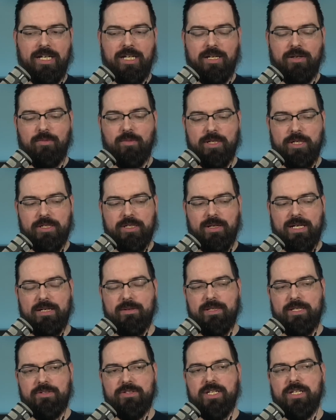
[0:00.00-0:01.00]
when
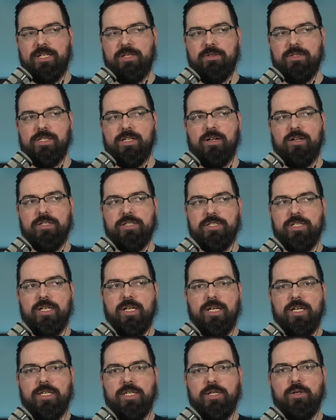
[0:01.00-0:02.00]
you said you're using Arch,
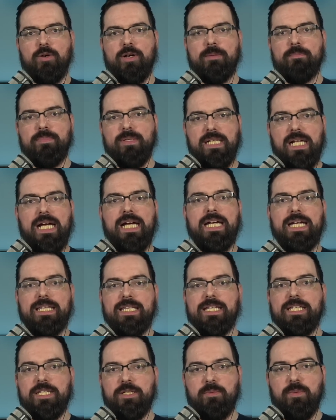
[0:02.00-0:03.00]
you're implying
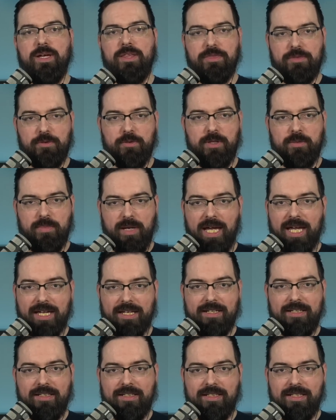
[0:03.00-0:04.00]
that you went through
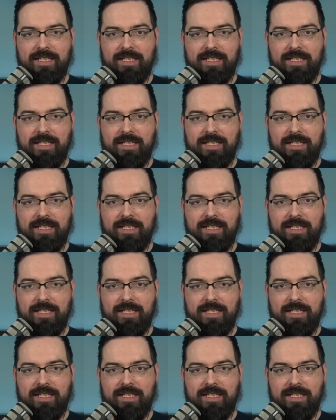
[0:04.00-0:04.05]
the